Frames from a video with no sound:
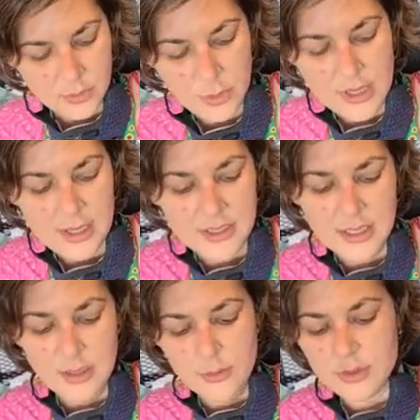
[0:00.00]
The way they
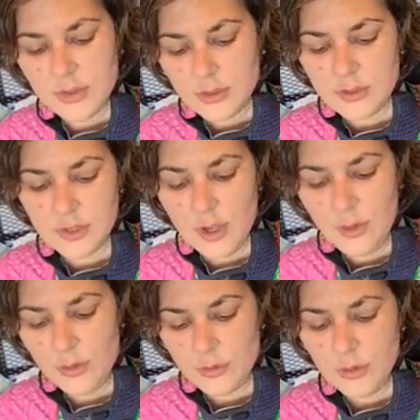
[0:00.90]
did it was
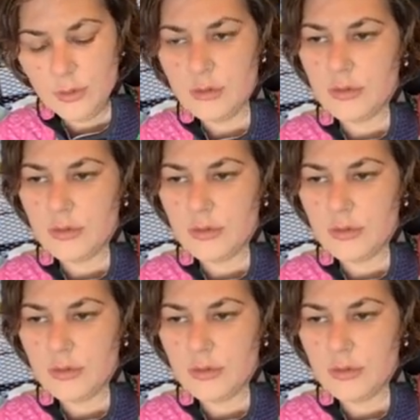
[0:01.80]
so cruel.